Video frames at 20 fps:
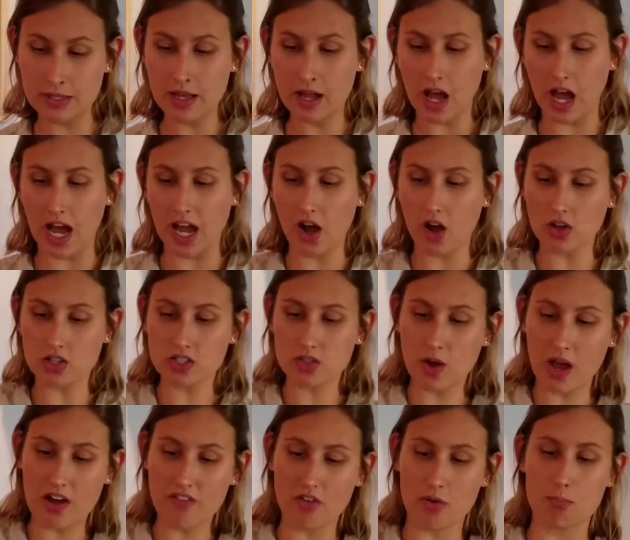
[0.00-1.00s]
I also
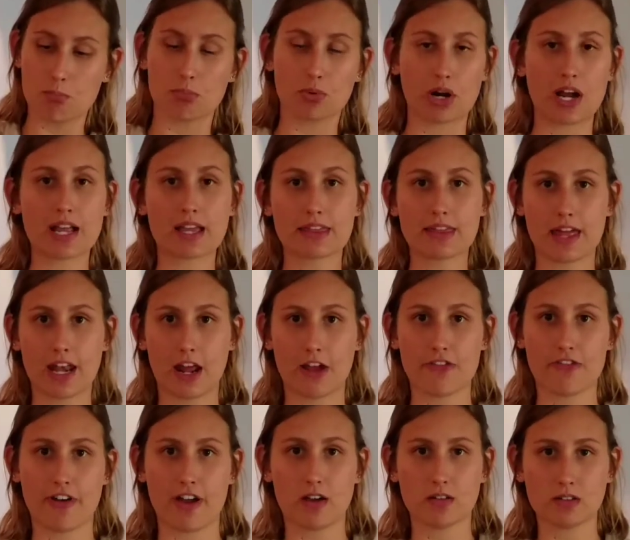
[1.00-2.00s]
have a brick that I
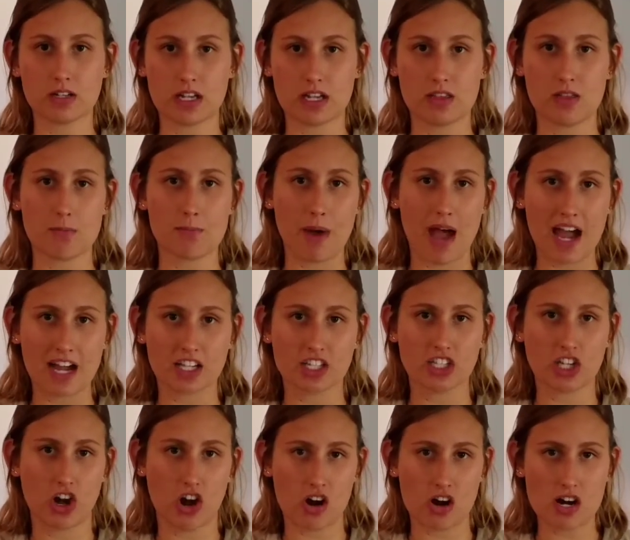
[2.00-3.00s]
found in the
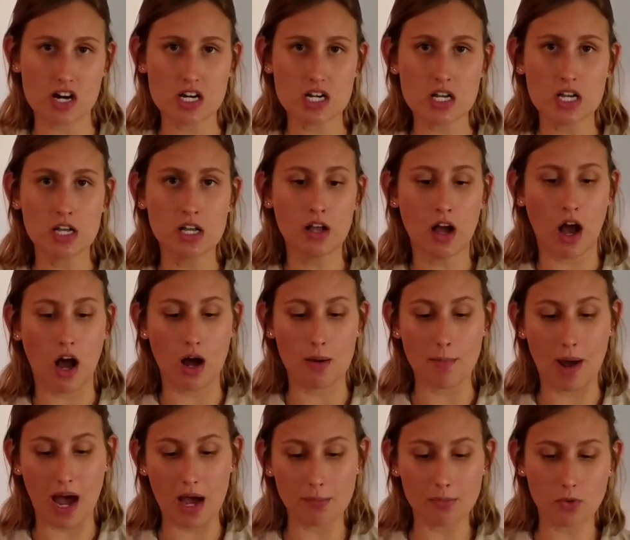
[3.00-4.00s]
backyard.
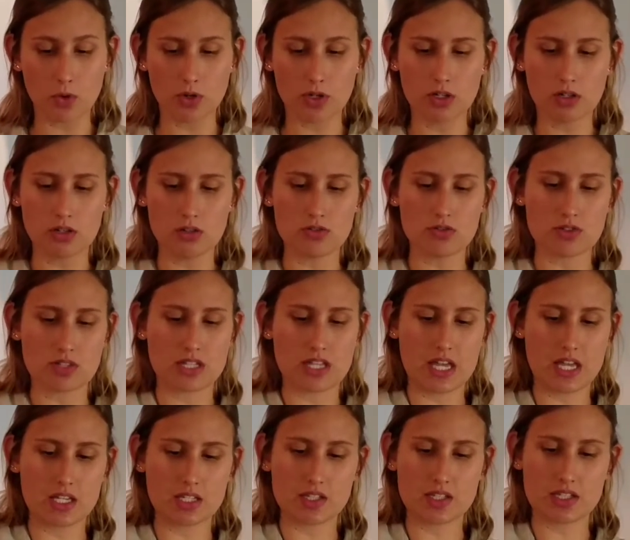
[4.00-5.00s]
I'm going to use
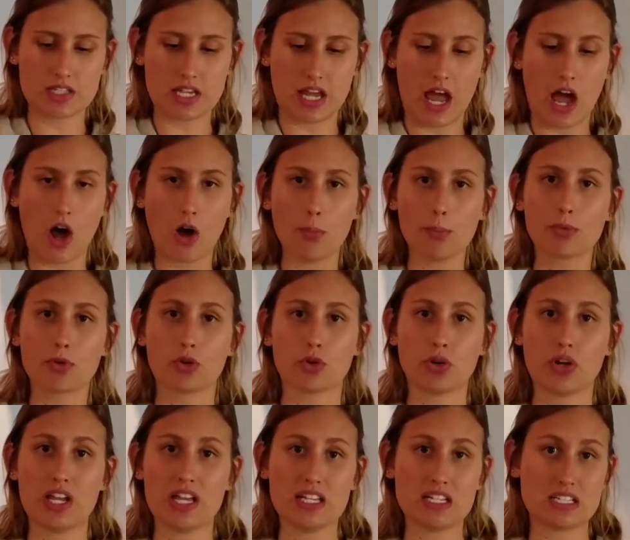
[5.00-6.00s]
this to help
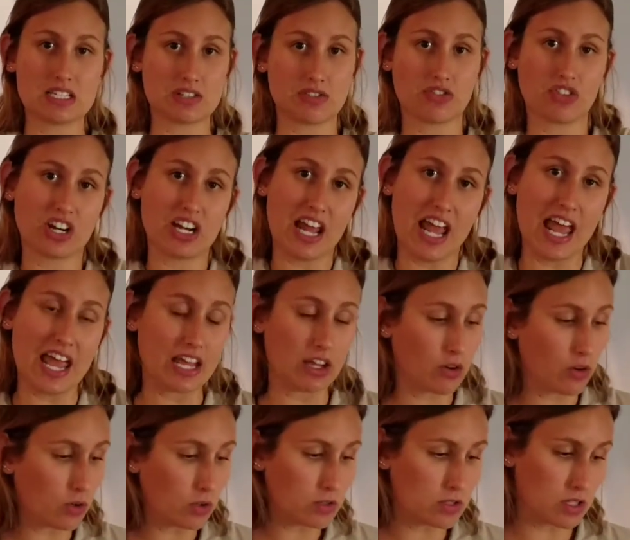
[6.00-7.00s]
create different
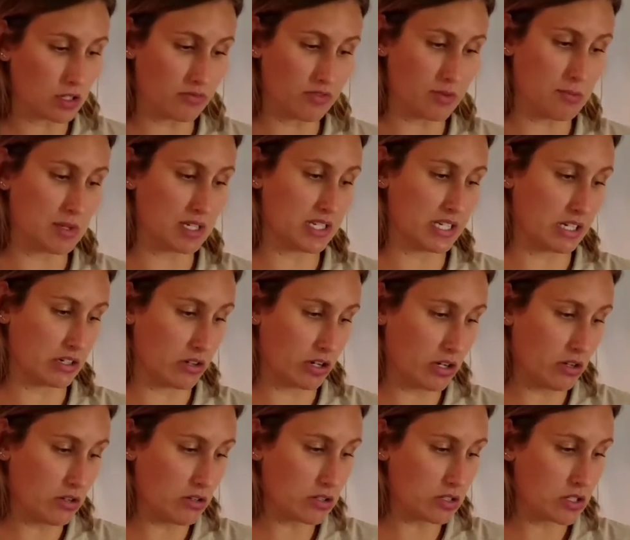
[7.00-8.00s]
angles of the
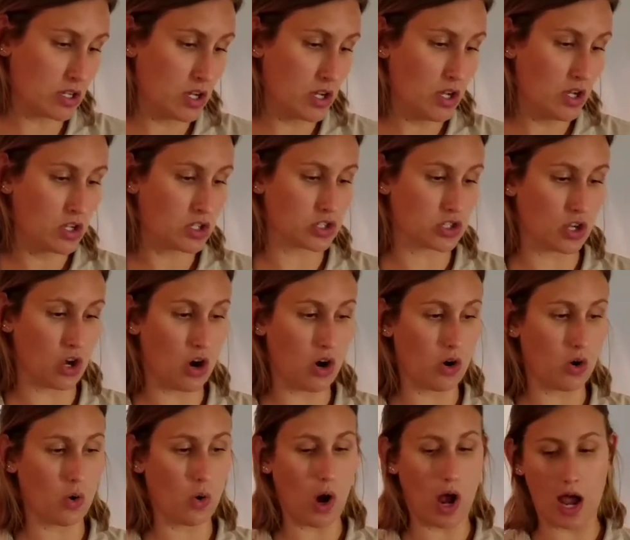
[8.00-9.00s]
materials.
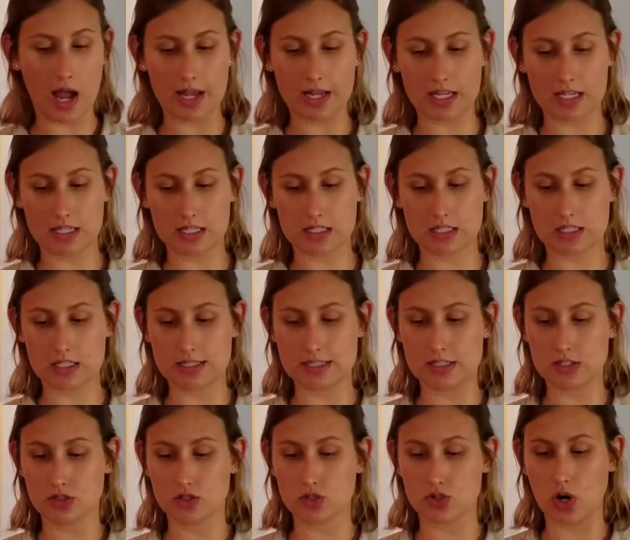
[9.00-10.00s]
So I
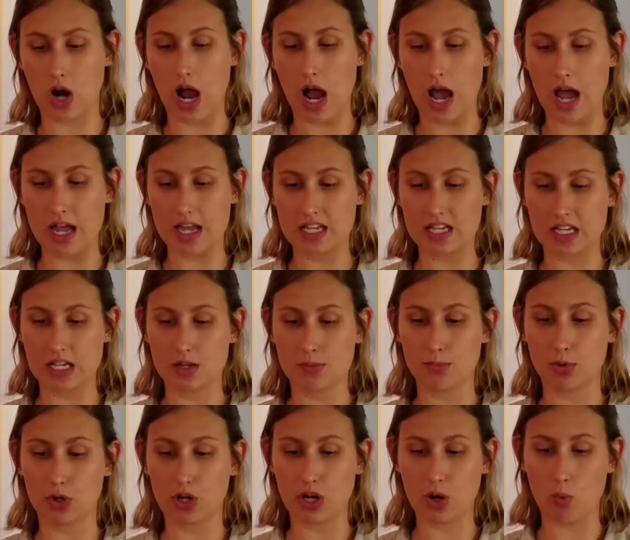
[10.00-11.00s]
can try
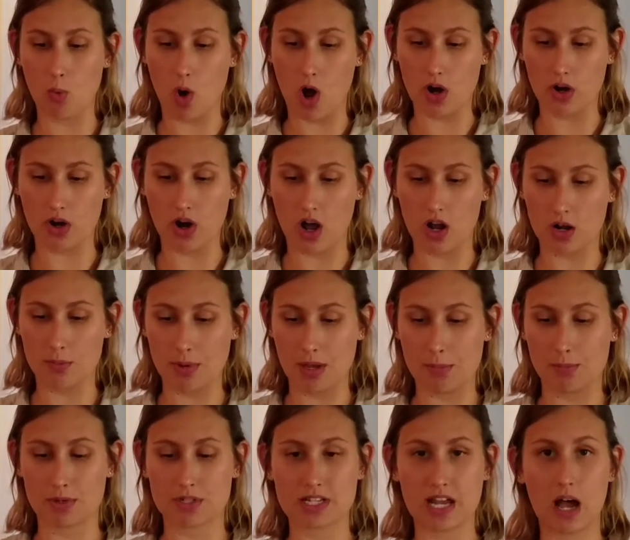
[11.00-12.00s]
putting water on a
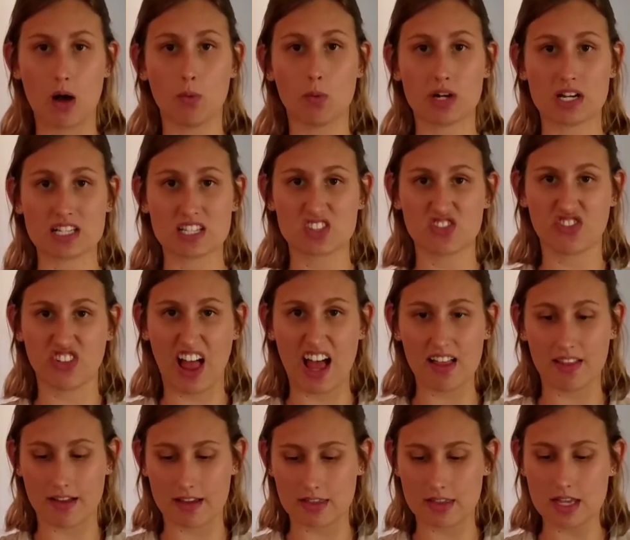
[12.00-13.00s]
paper towel when it's flat
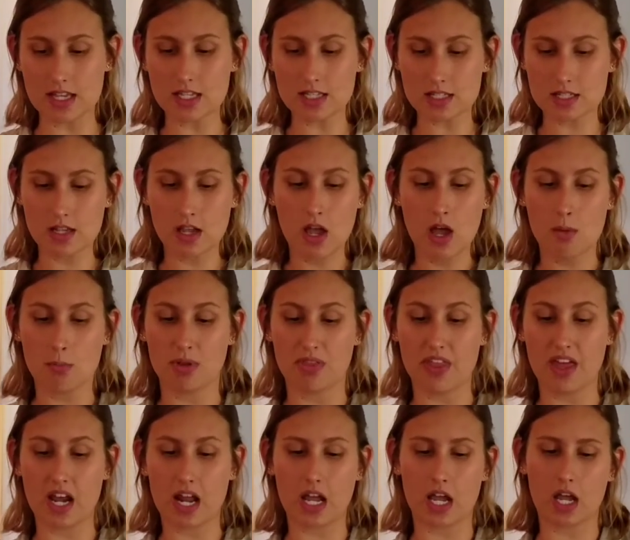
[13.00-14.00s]
like this, but then
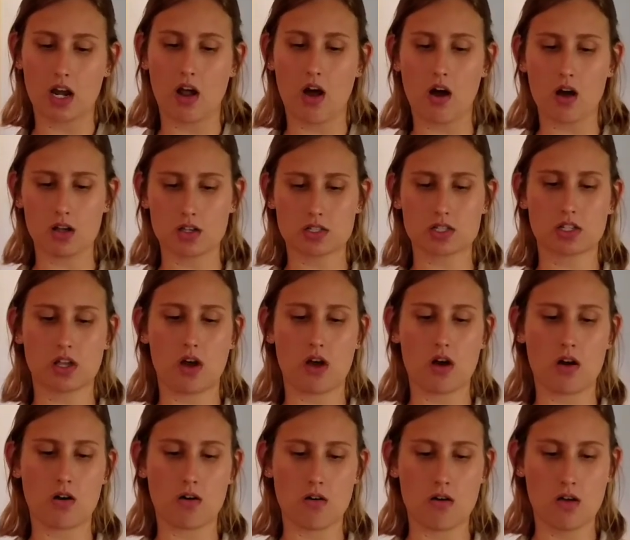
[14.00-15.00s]
I can
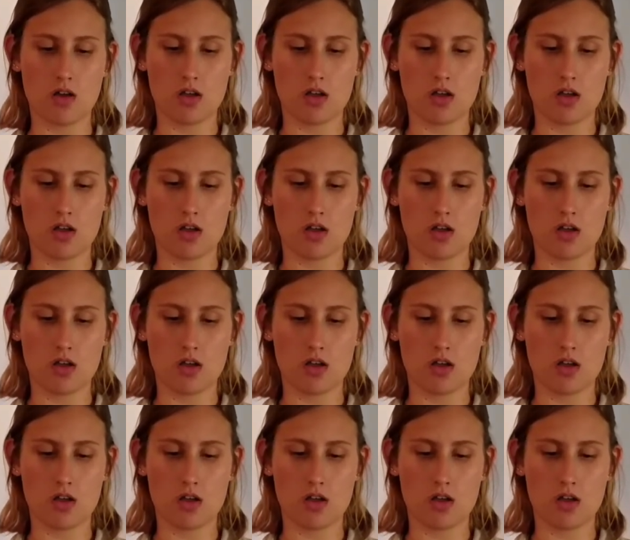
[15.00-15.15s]
also